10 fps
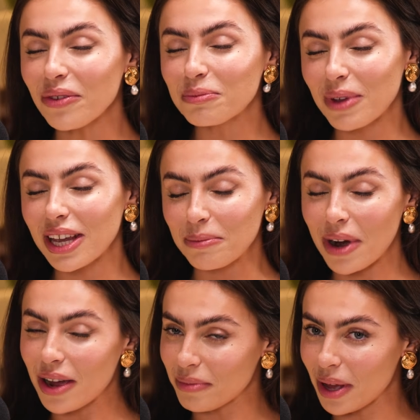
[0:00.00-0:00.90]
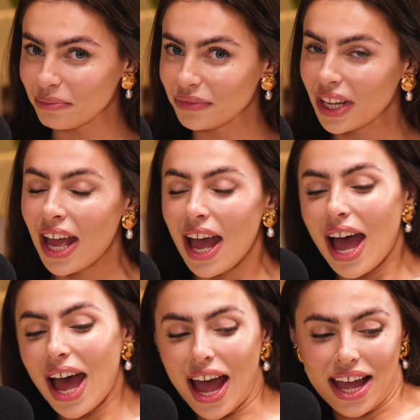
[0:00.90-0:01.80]
was being a proud mum.
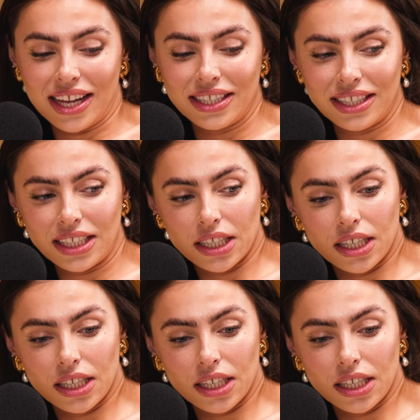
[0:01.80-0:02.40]
And